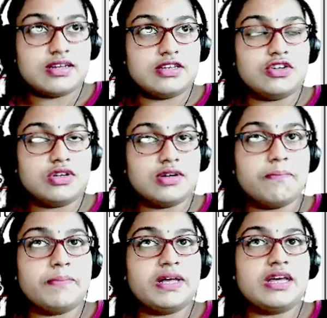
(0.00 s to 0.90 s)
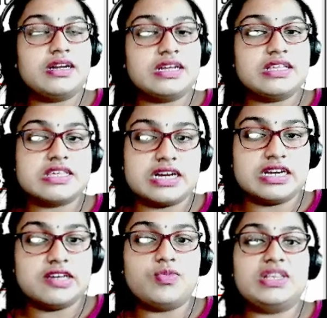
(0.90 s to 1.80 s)
you compare it and
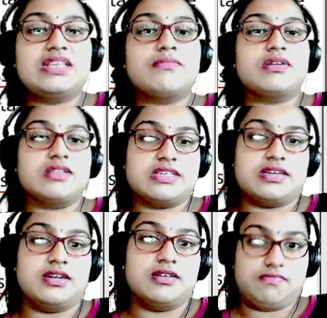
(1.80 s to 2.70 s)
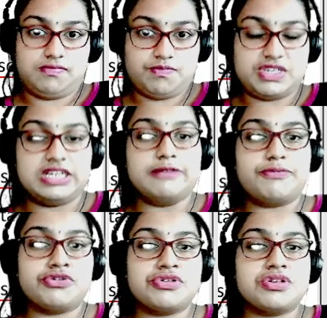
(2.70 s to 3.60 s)
study with the single
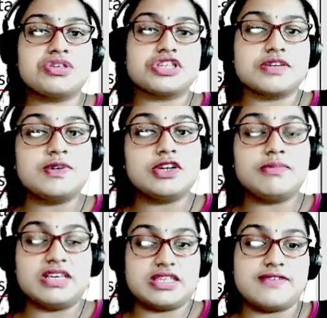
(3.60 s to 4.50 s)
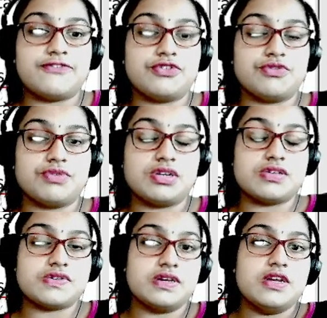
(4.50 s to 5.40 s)
processor system, it will be easy for you to
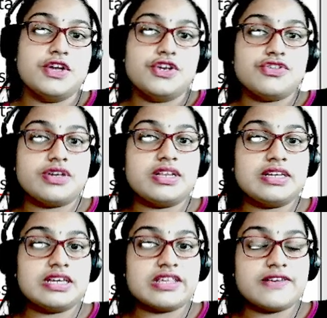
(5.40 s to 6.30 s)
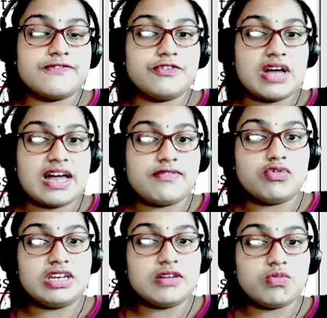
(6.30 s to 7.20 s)
understand. So in case if you have
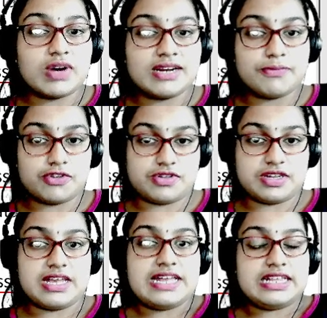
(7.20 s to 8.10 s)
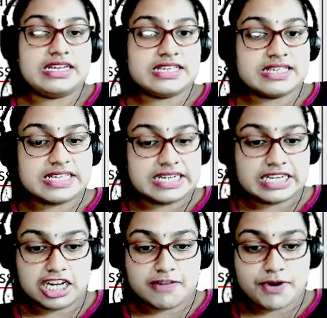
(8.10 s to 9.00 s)
only one processor, that is in
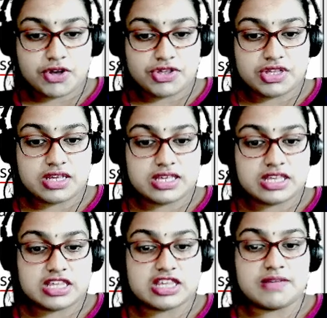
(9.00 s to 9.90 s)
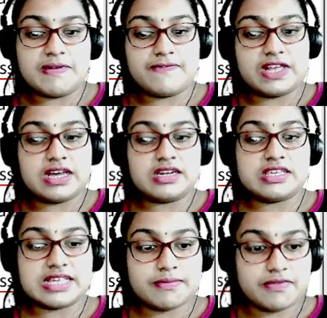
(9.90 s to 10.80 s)
single processor system, if there is
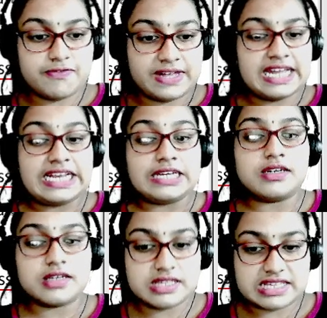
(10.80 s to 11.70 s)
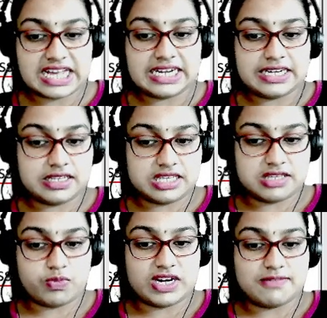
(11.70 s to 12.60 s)
some failure inside
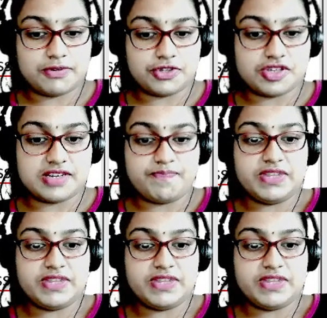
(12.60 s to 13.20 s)
this one processor,